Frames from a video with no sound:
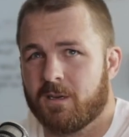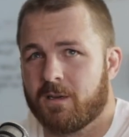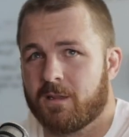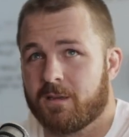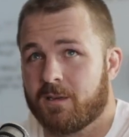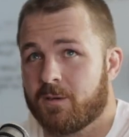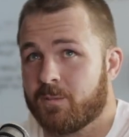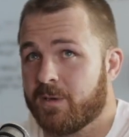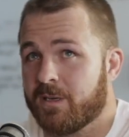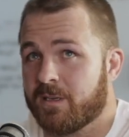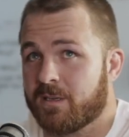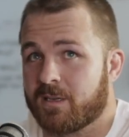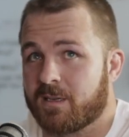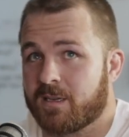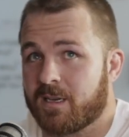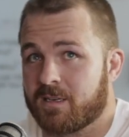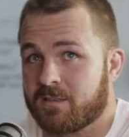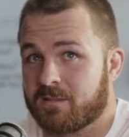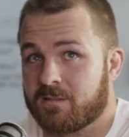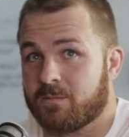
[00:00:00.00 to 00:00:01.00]
I think I'd been
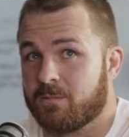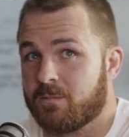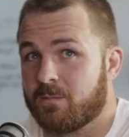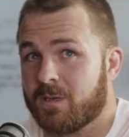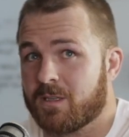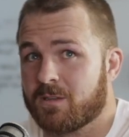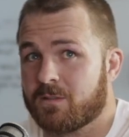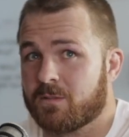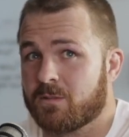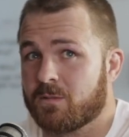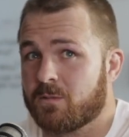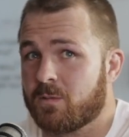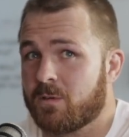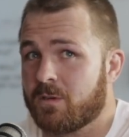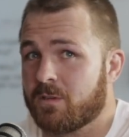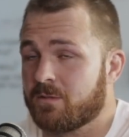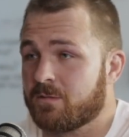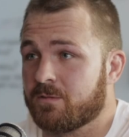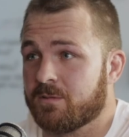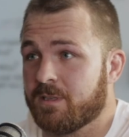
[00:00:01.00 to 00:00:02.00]
concussed once or
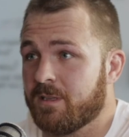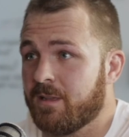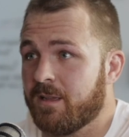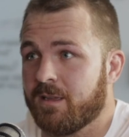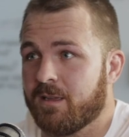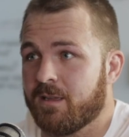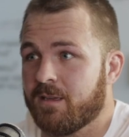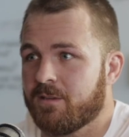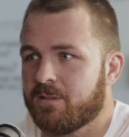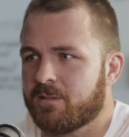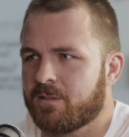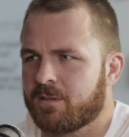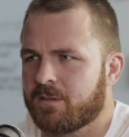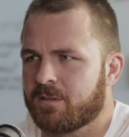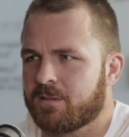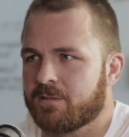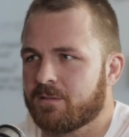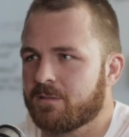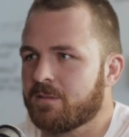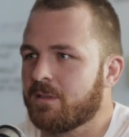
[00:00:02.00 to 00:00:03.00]
twice already that year. I
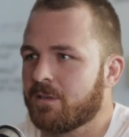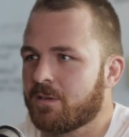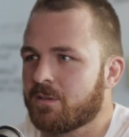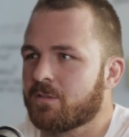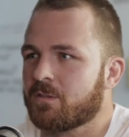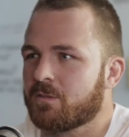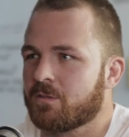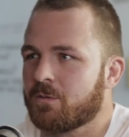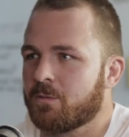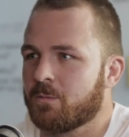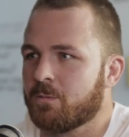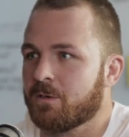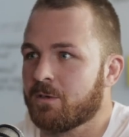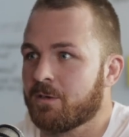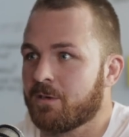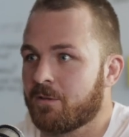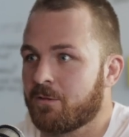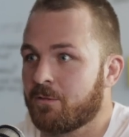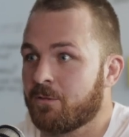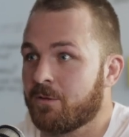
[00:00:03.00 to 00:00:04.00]
was sort of
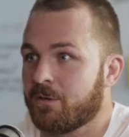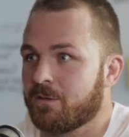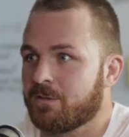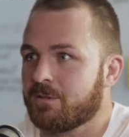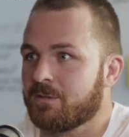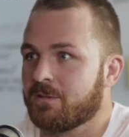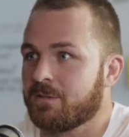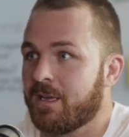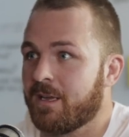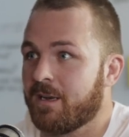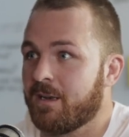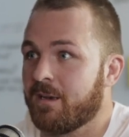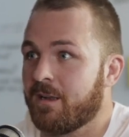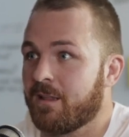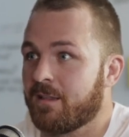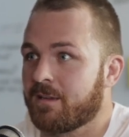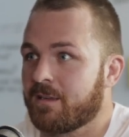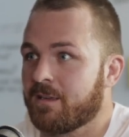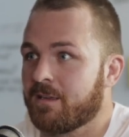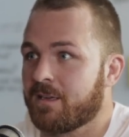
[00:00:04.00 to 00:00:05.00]
wary. I thought I'd had
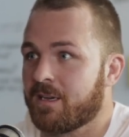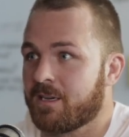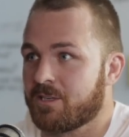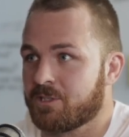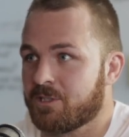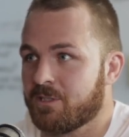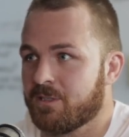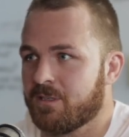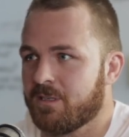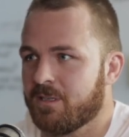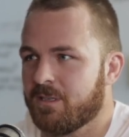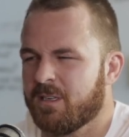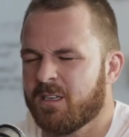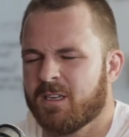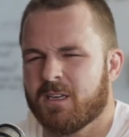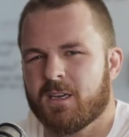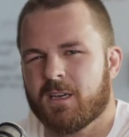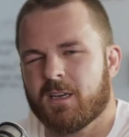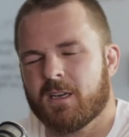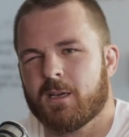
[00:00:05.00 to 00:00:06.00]
another concussion and
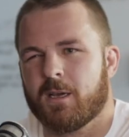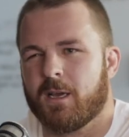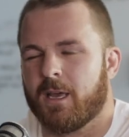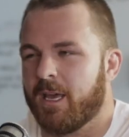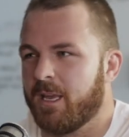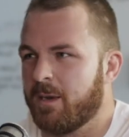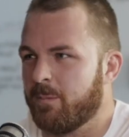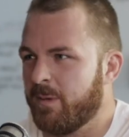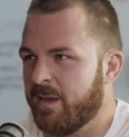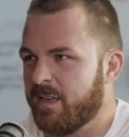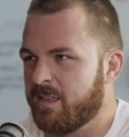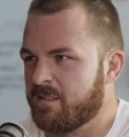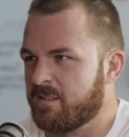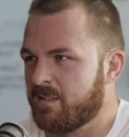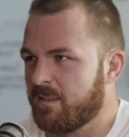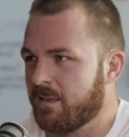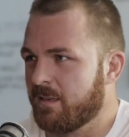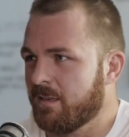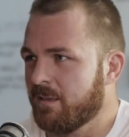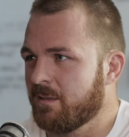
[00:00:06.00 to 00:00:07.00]
had a bad
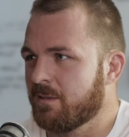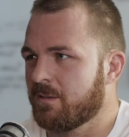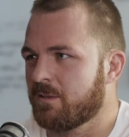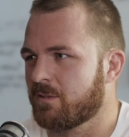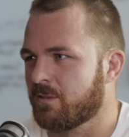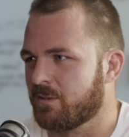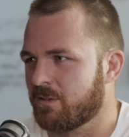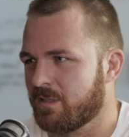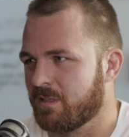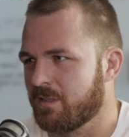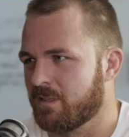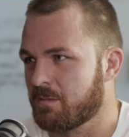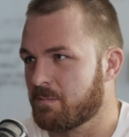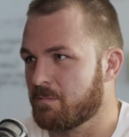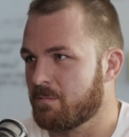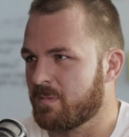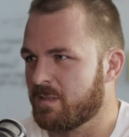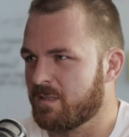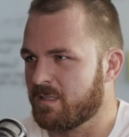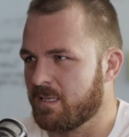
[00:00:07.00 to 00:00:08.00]
stinger, because I just had this
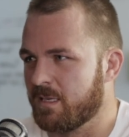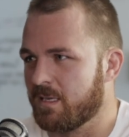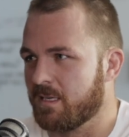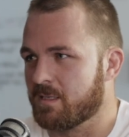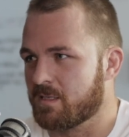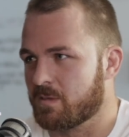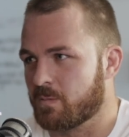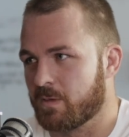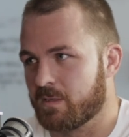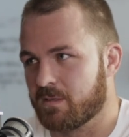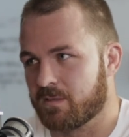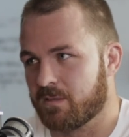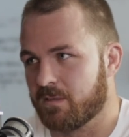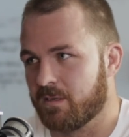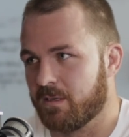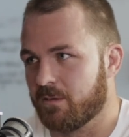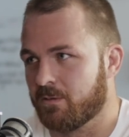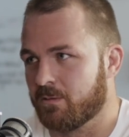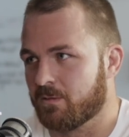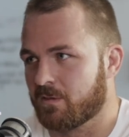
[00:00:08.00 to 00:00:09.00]
intense pins and
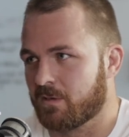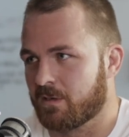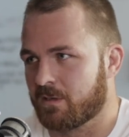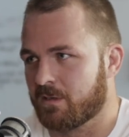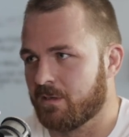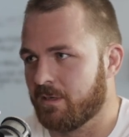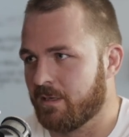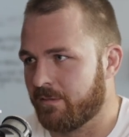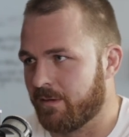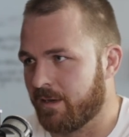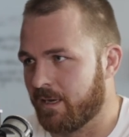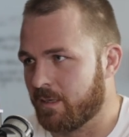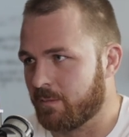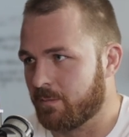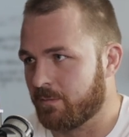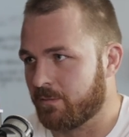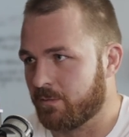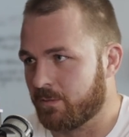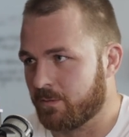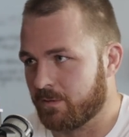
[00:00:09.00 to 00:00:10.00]
needles like I'd never had
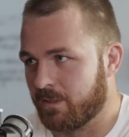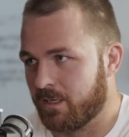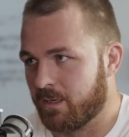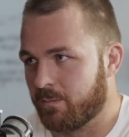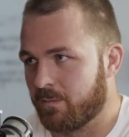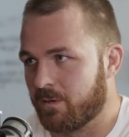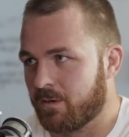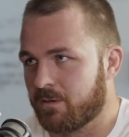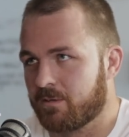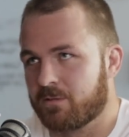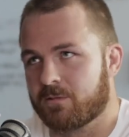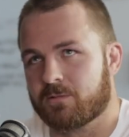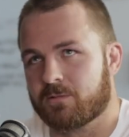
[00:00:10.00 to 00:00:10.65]
before down my